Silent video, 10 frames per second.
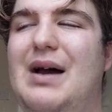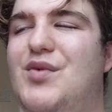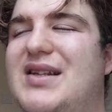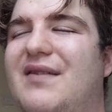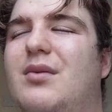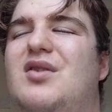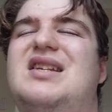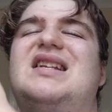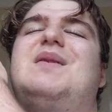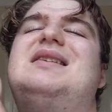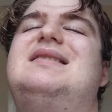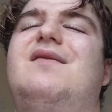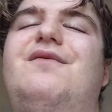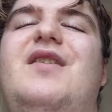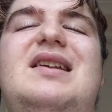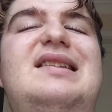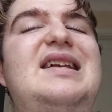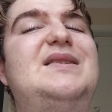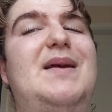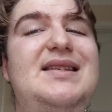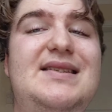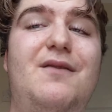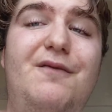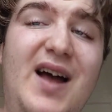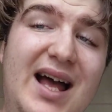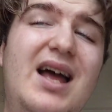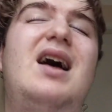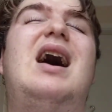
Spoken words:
I must have the most expensive this, expensive that.